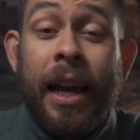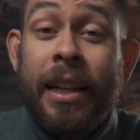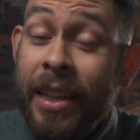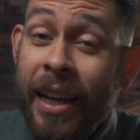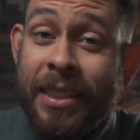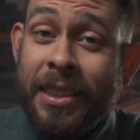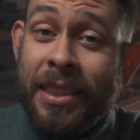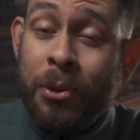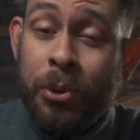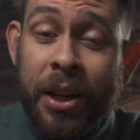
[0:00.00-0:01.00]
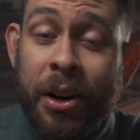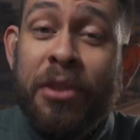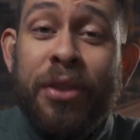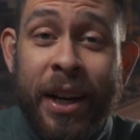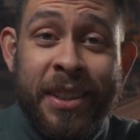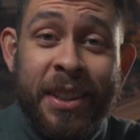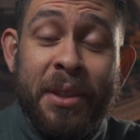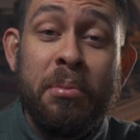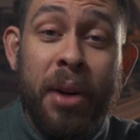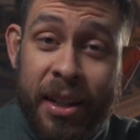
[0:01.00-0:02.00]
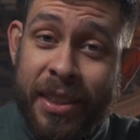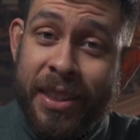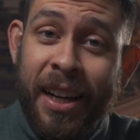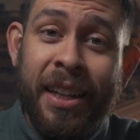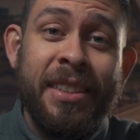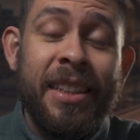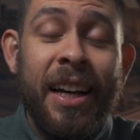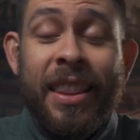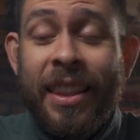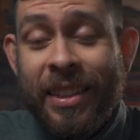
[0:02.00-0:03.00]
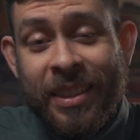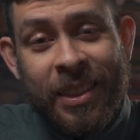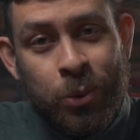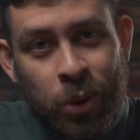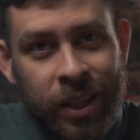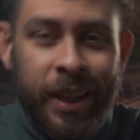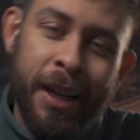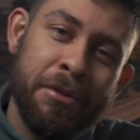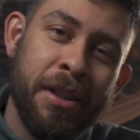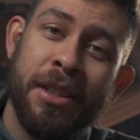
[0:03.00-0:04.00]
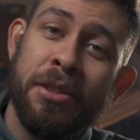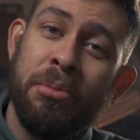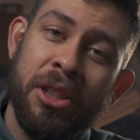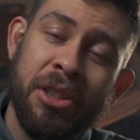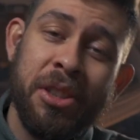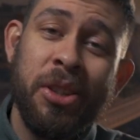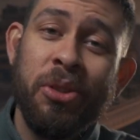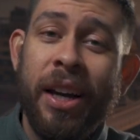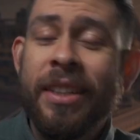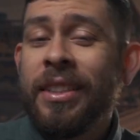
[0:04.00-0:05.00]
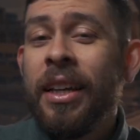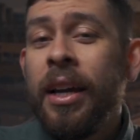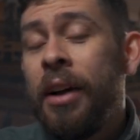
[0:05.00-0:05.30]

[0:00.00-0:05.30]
And yes, we are finally monetized. And this is one thing I forgot to mention to you guys.